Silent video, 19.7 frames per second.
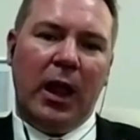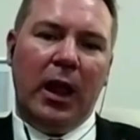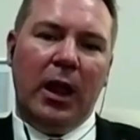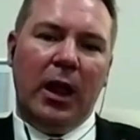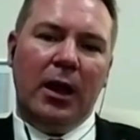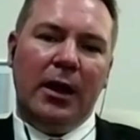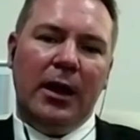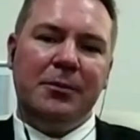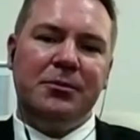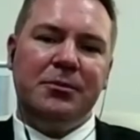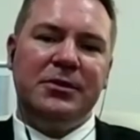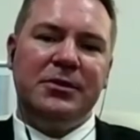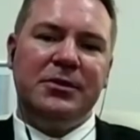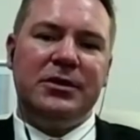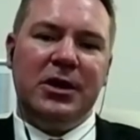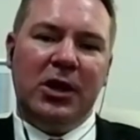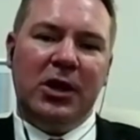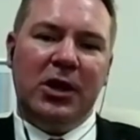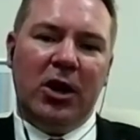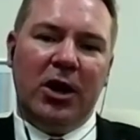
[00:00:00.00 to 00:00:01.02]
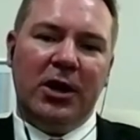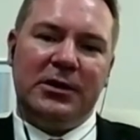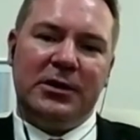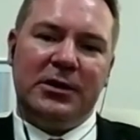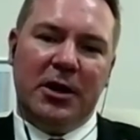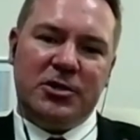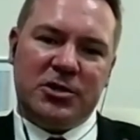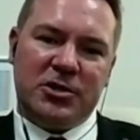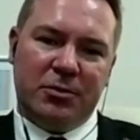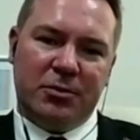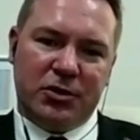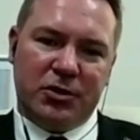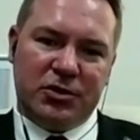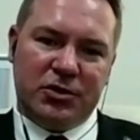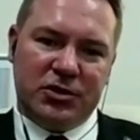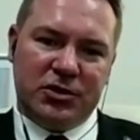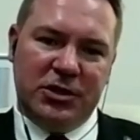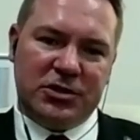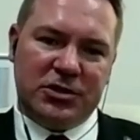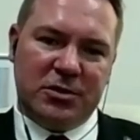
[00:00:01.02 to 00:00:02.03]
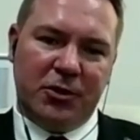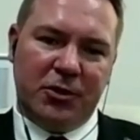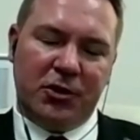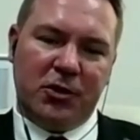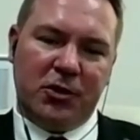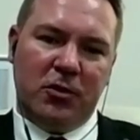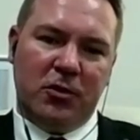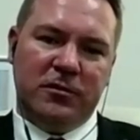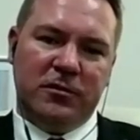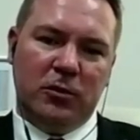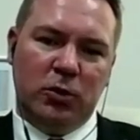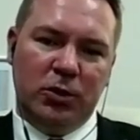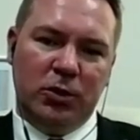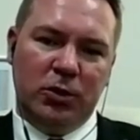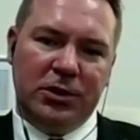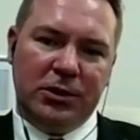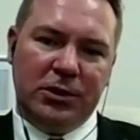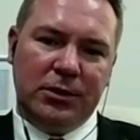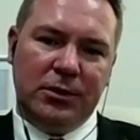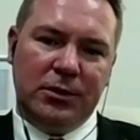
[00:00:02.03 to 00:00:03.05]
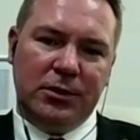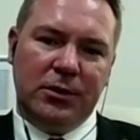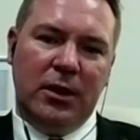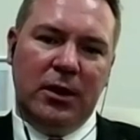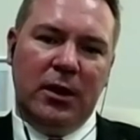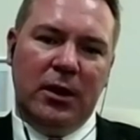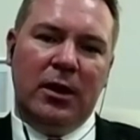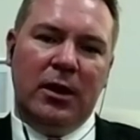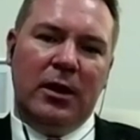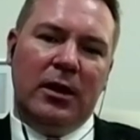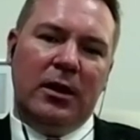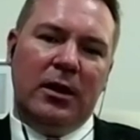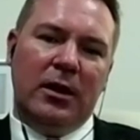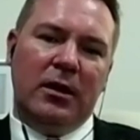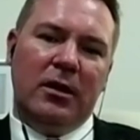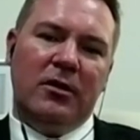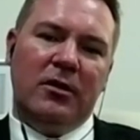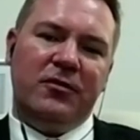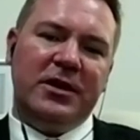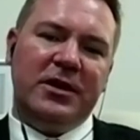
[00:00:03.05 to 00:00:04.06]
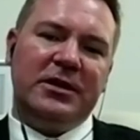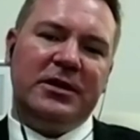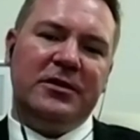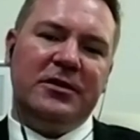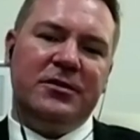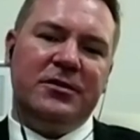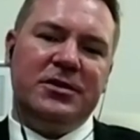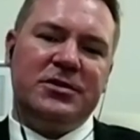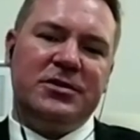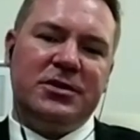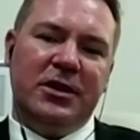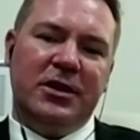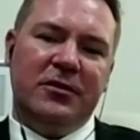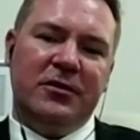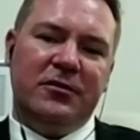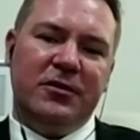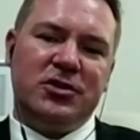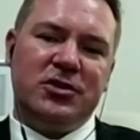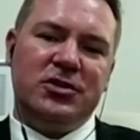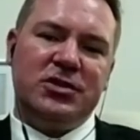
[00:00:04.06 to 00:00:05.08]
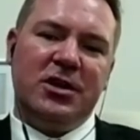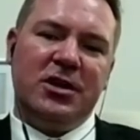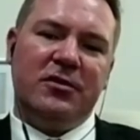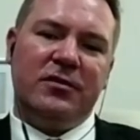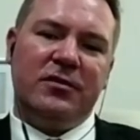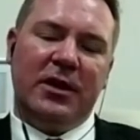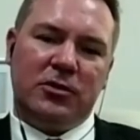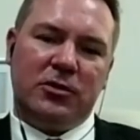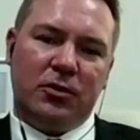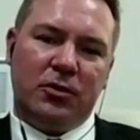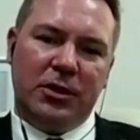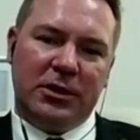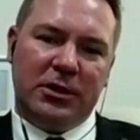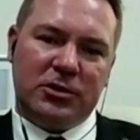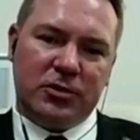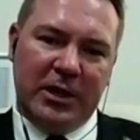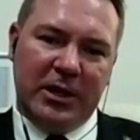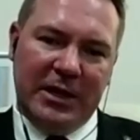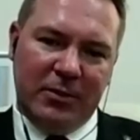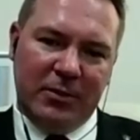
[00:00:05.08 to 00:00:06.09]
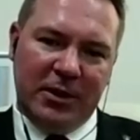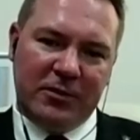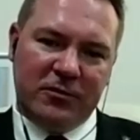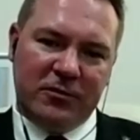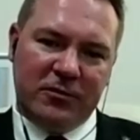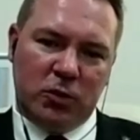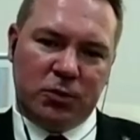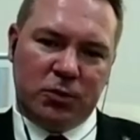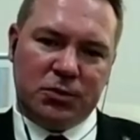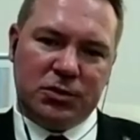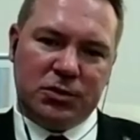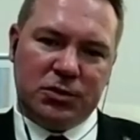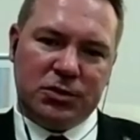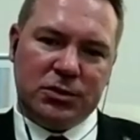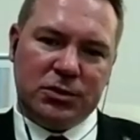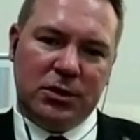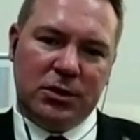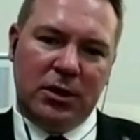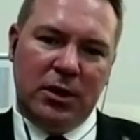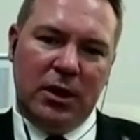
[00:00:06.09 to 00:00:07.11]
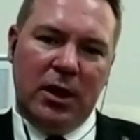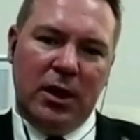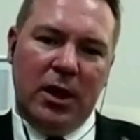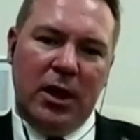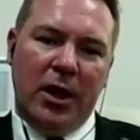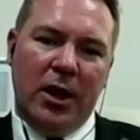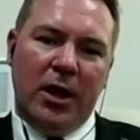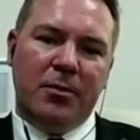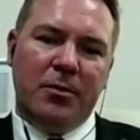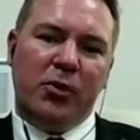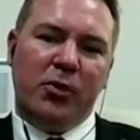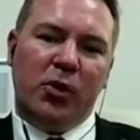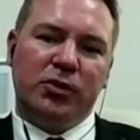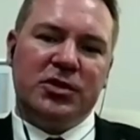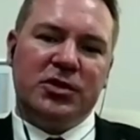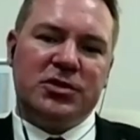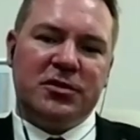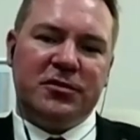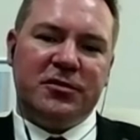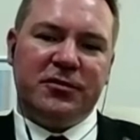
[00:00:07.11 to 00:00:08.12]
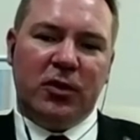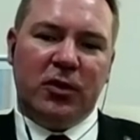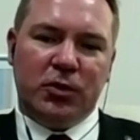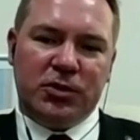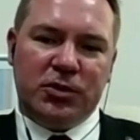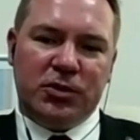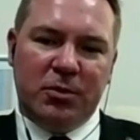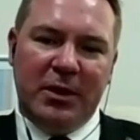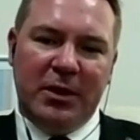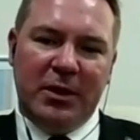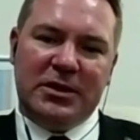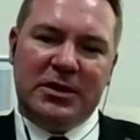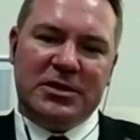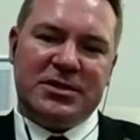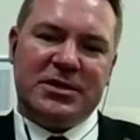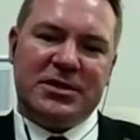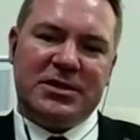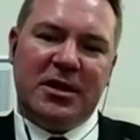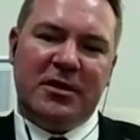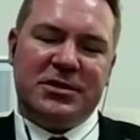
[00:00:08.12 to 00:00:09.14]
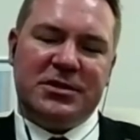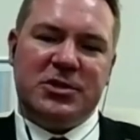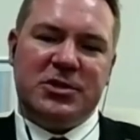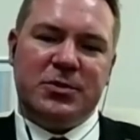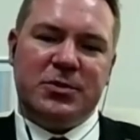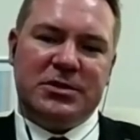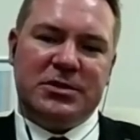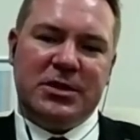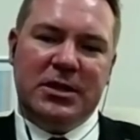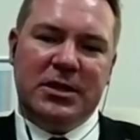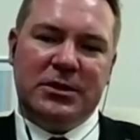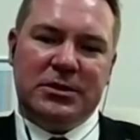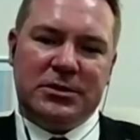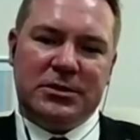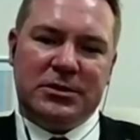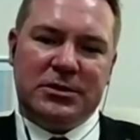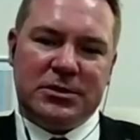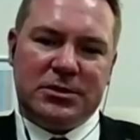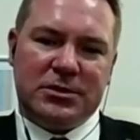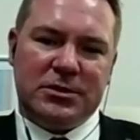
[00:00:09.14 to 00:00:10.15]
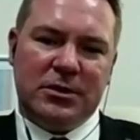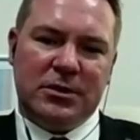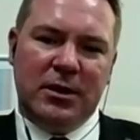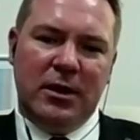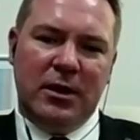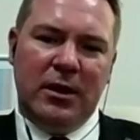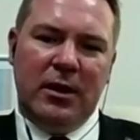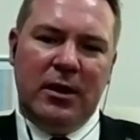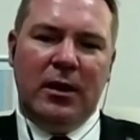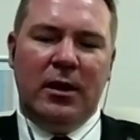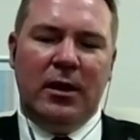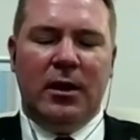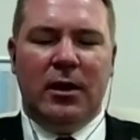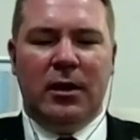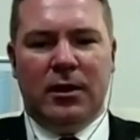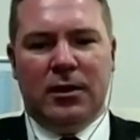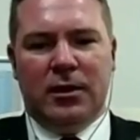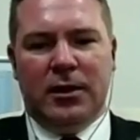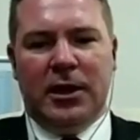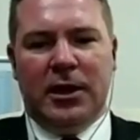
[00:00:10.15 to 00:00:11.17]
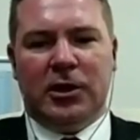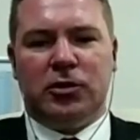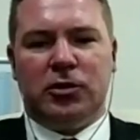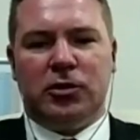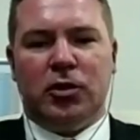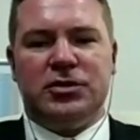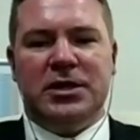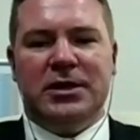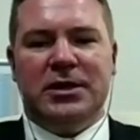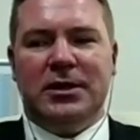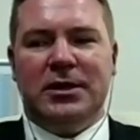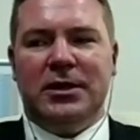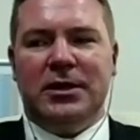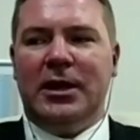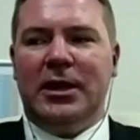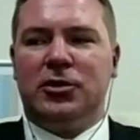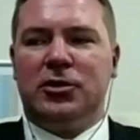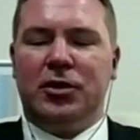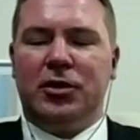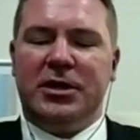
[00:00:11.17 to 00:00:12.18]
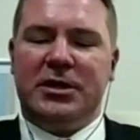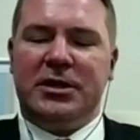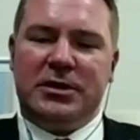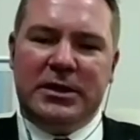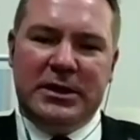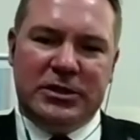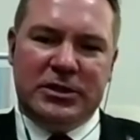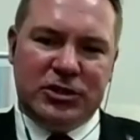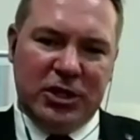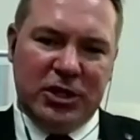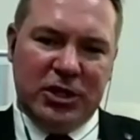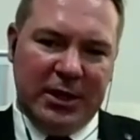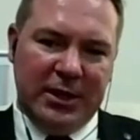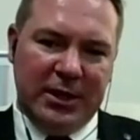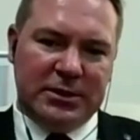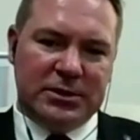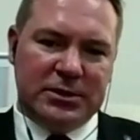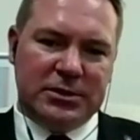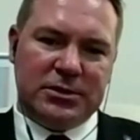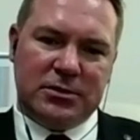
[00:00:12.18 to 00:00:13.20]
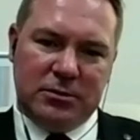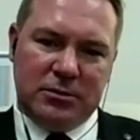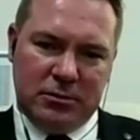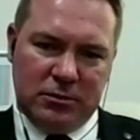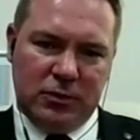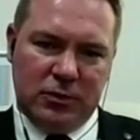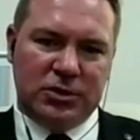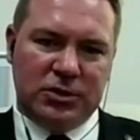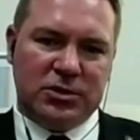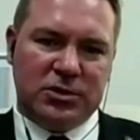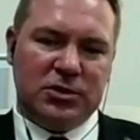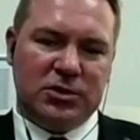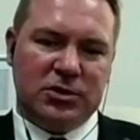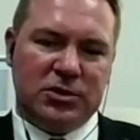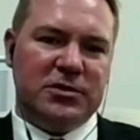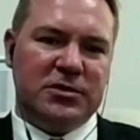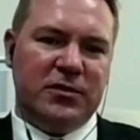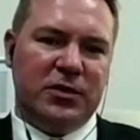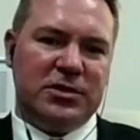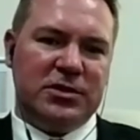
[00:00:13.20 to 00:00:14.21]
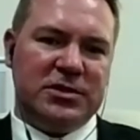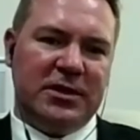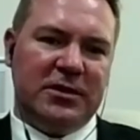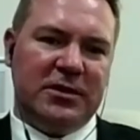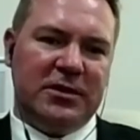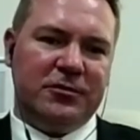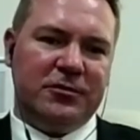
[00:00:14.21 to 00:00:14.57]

updating guidelines and procedures and protocol for work, effectiveness and efficiency of electronic training platforms, importance of automating staff assessment centers, electronic teaching aids, which speaks for itself,